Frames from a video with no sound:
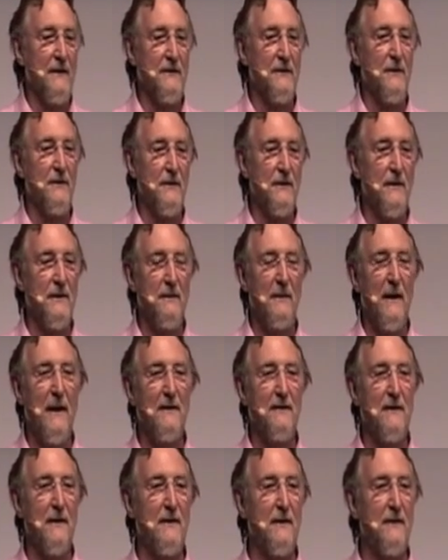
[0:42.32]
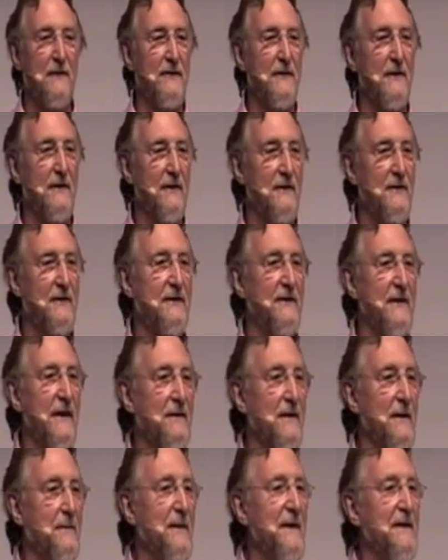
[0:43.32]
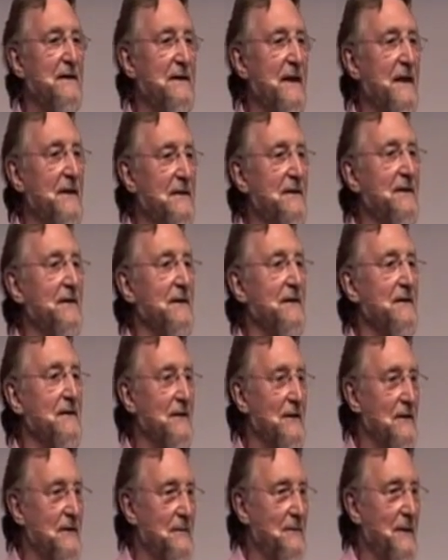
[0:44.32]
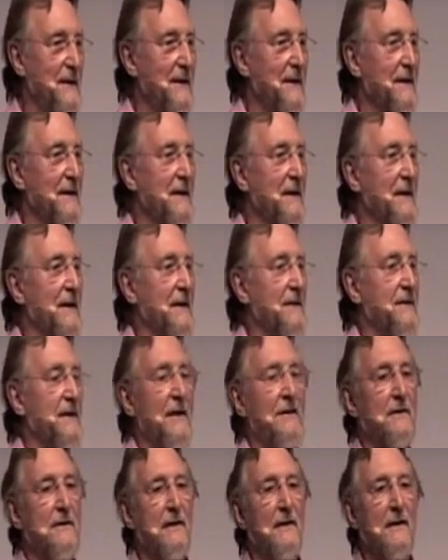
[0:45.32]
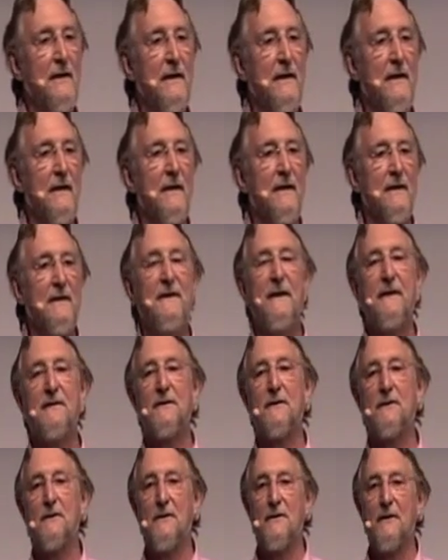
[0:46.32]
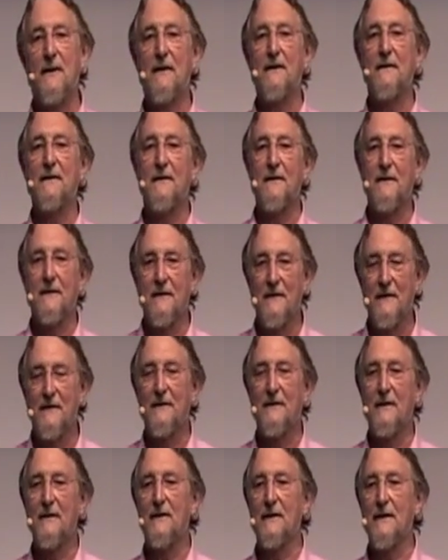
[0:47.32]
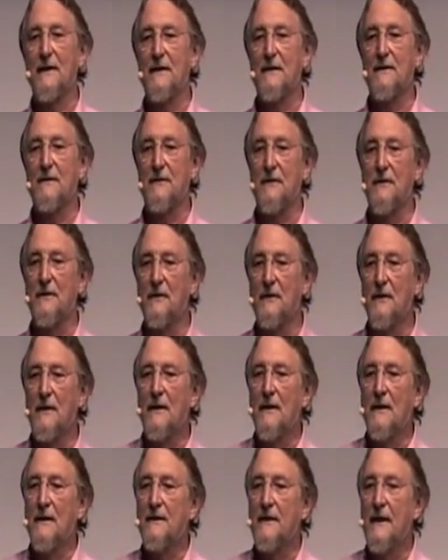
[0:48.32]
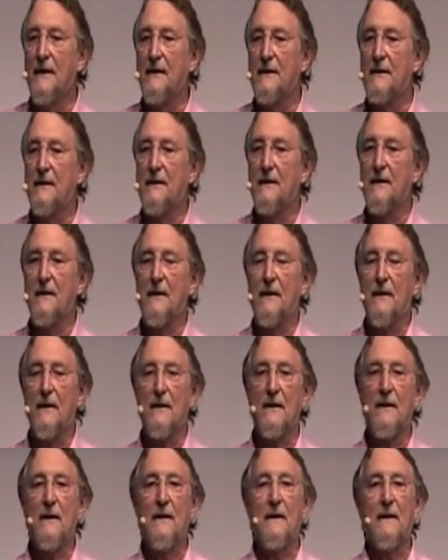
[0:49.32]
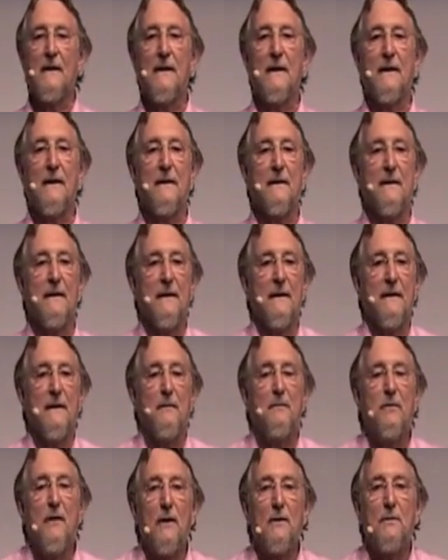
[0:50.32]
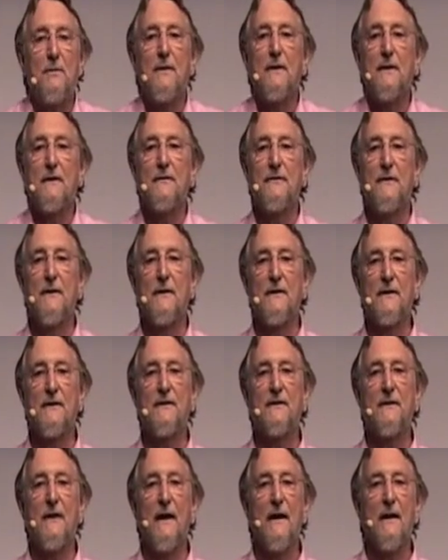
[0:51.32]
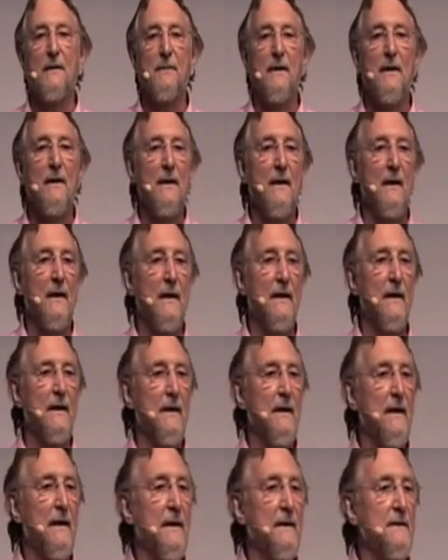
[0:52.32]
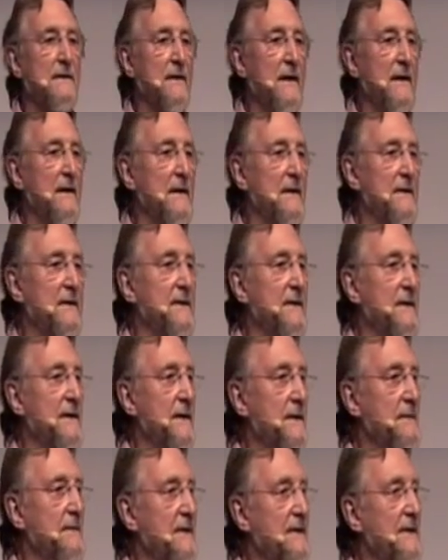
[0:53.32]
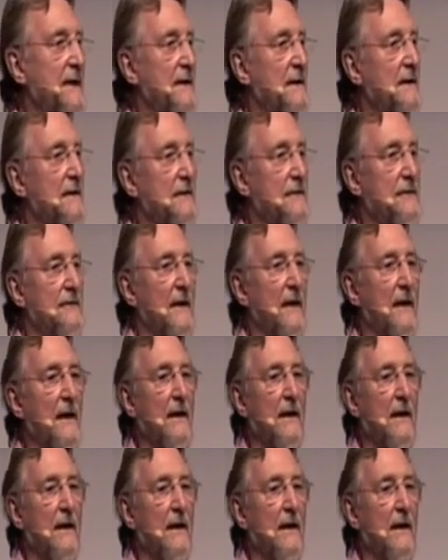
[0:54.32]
talking about her first therapy session and just being totally disoriented, not knowing how to take an appropriate first step. And Carsten himself